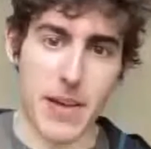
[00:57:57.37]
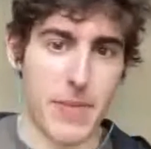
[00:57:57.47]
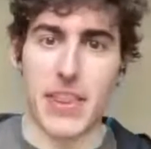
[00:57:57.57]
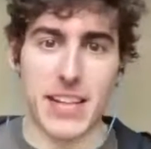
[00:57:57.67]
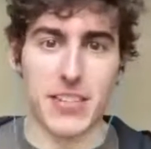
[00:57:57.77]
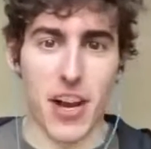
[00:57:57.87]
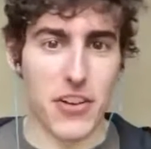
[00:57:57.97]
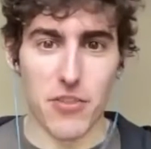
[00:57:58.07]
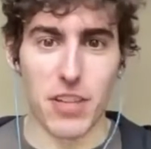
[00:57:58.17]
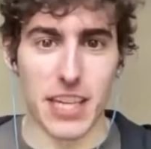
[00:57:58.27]
that's not
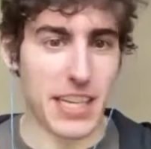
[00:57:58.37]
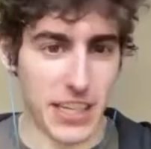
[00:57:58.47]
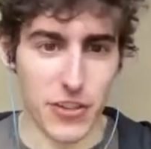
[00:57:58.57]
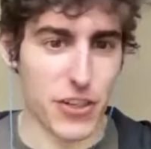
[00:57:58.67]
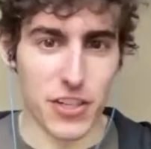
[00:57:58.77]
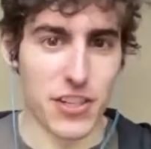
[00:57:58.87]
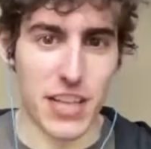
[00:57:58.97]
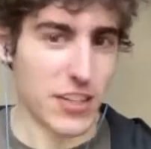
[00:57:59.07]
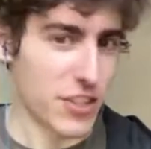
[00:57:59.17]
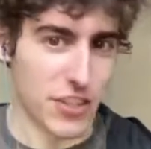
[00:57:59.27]
new thinking. You're just
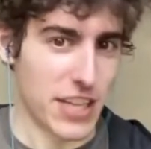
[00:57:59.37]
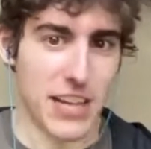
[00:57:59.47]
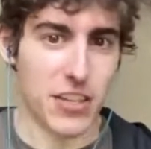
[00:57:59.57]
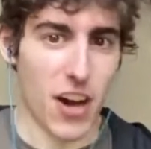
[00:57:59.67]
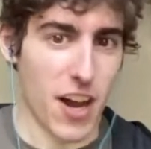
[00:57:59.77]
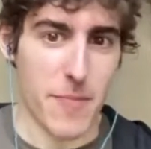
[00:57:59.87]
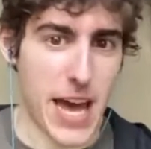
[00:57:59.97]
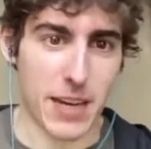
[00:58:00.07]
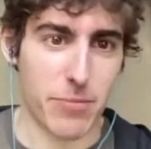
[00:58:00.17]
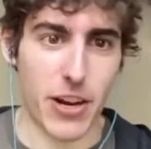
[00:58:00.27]
that's an
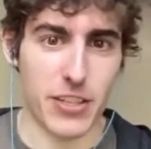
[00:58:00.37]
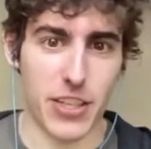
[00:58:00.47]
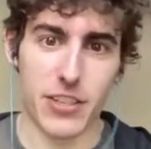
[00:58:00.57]
automatic process